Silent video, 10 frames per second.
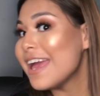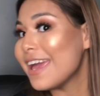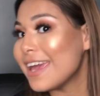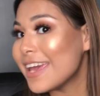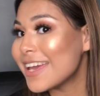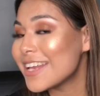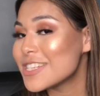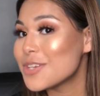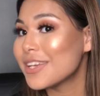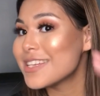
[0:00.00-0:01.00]
and as
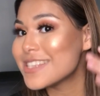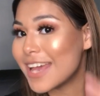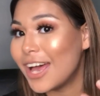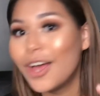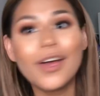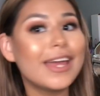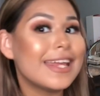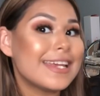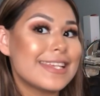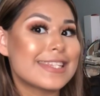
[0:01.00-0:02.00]
you can tell, it
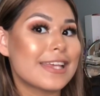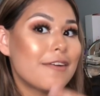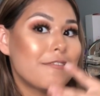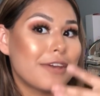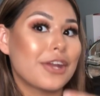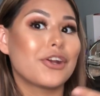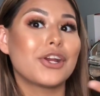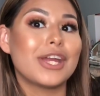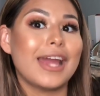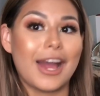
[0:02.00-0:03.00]
is
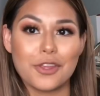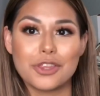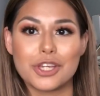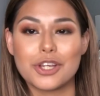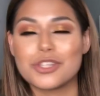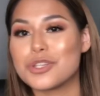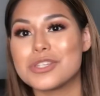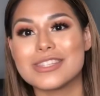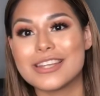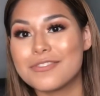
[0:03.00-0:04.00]
very out there, so
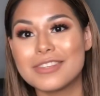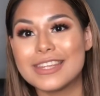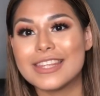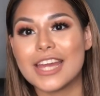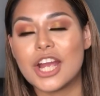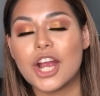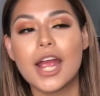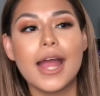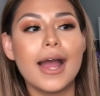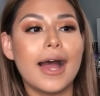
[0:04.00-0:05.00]
it's definitely there,
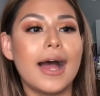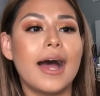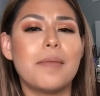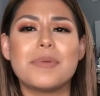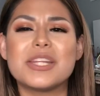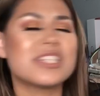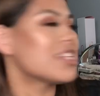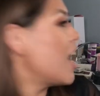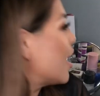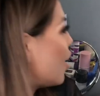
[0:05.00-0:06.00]
but it's
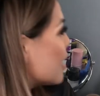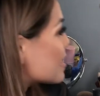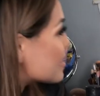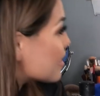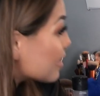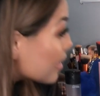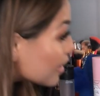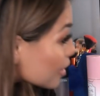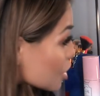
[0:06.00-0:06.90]
not, honestly, it looks